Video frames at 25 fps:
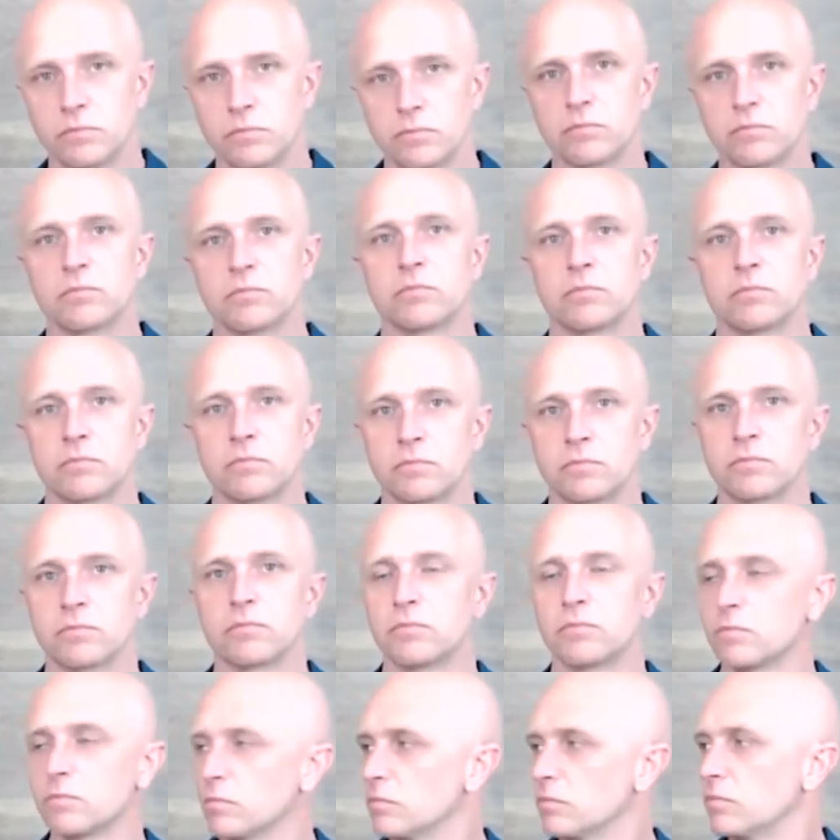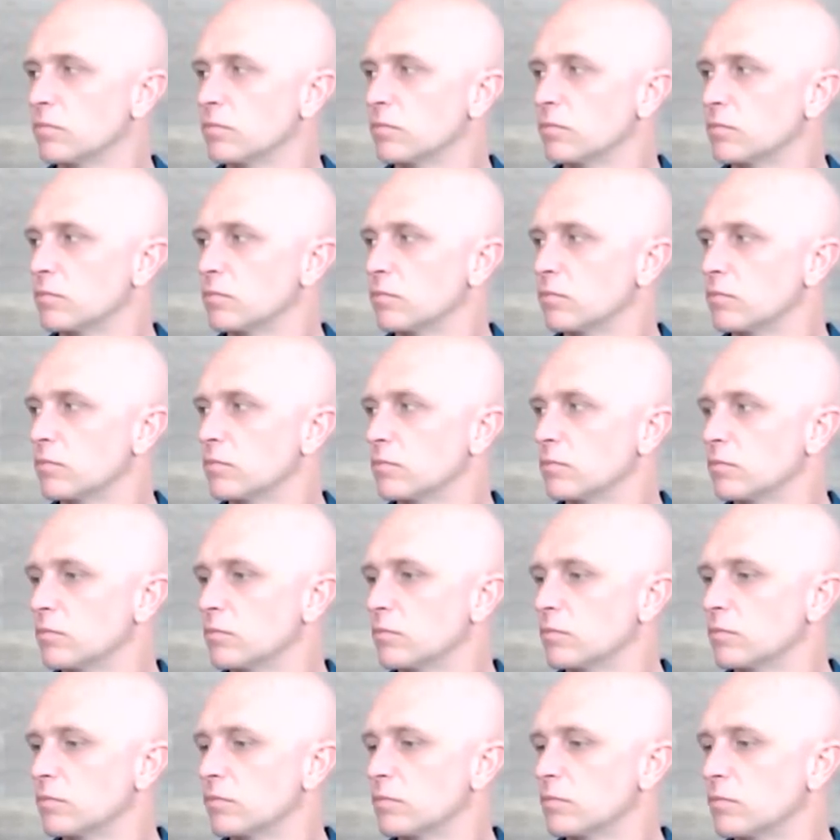
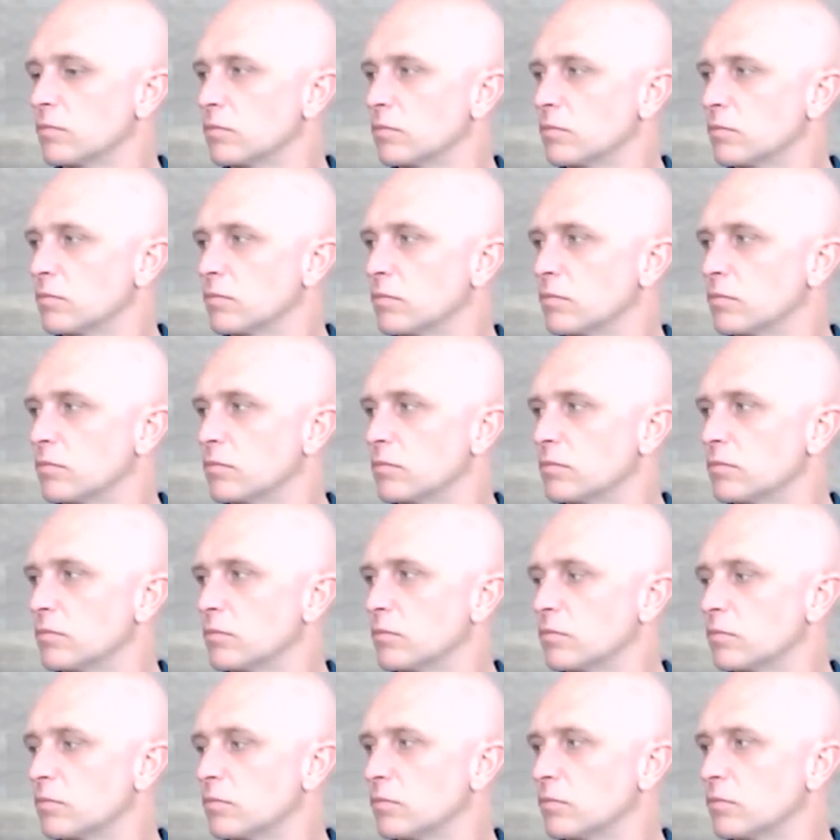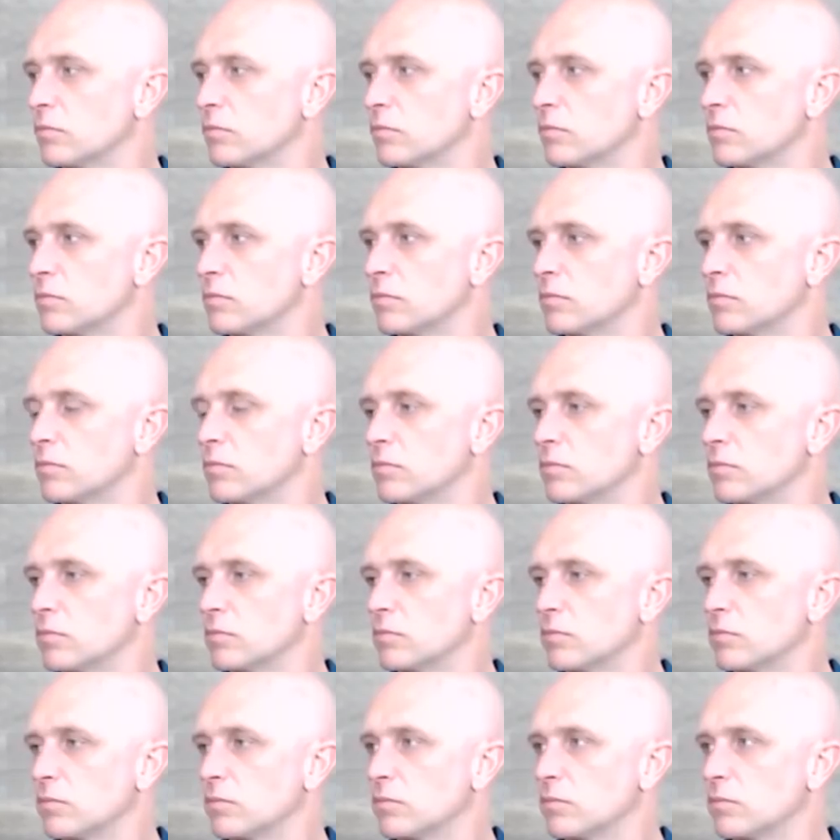
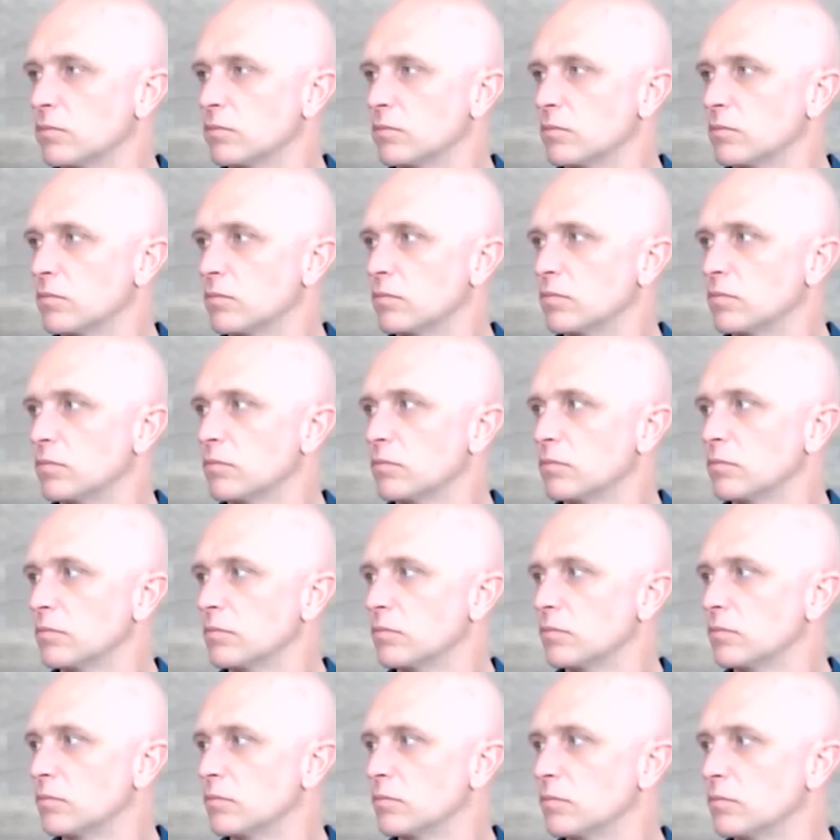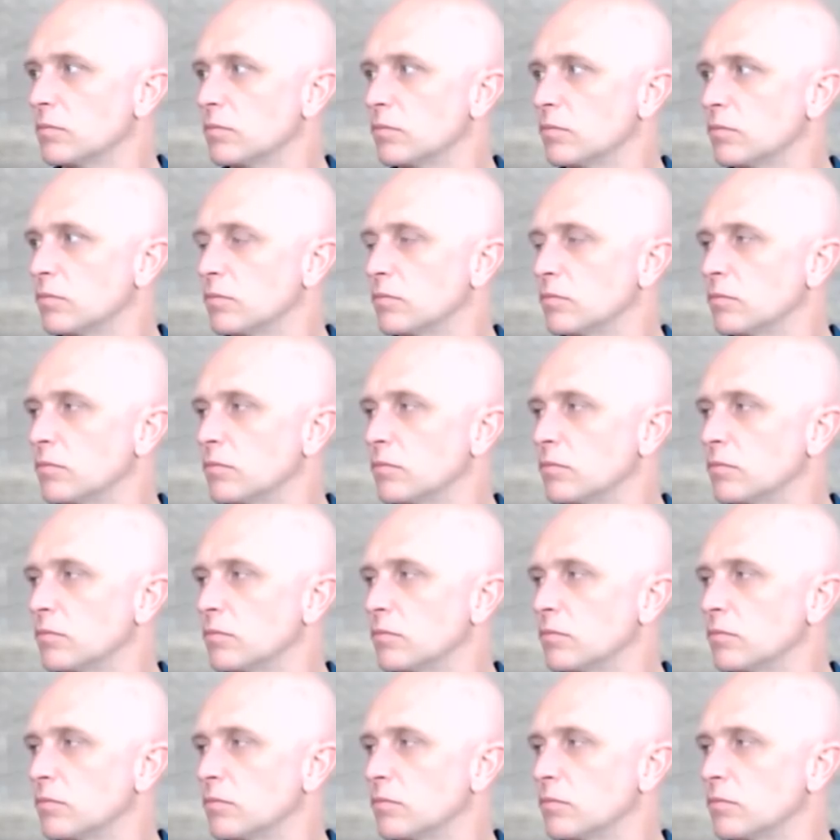(silent)